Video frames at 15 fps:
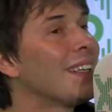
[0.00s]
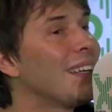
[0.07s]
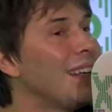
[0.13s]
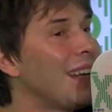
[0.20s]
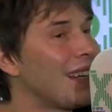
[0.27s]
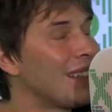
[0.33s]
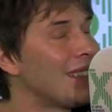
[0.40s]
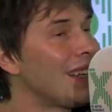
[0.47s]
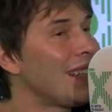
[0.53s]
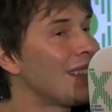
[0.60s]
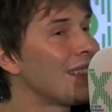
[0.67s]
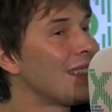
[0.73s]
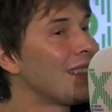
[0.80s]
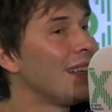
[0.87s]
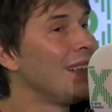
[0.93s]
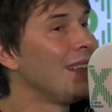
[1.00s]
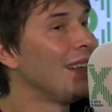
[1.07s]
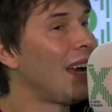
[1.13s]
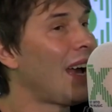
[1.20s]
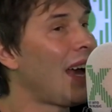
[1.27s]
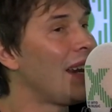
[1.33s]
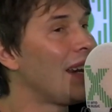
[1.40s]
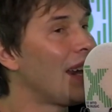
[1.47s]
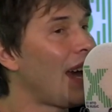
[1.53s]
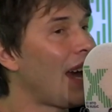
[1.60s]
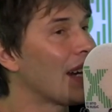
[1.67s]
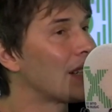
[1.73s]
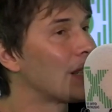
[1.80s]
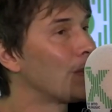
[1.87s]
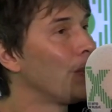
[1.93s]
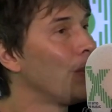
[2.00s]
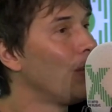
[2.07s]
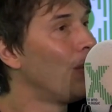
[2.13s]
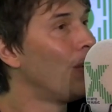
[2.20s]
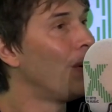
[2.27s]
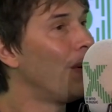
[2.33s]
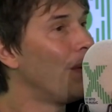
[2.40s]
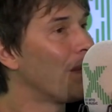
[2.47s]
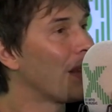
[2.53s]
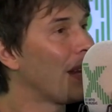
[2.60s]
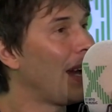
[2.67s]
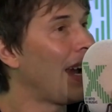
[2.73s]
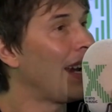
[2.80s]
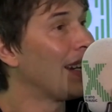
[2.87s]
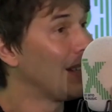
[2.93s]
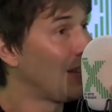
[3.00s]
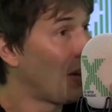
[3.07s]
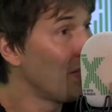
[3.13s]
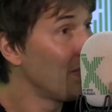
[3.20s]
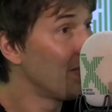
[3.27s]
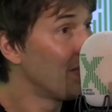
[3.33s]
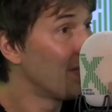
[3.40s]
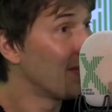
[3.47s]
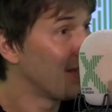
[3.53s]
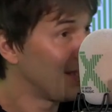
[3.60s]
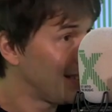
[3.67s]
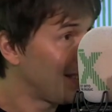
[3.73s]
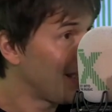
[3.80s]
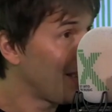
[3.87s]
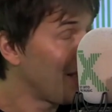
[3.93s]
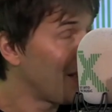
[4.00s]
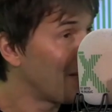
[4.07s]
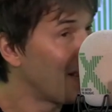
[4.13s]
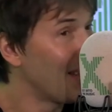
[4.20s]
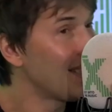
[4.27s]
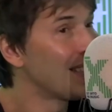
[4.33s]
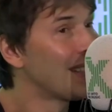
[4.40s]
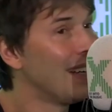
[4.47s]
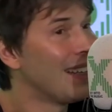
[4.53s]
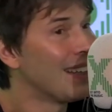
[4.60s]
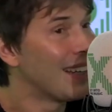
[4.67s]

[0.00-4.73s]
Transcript: can exist and explore and love the universe.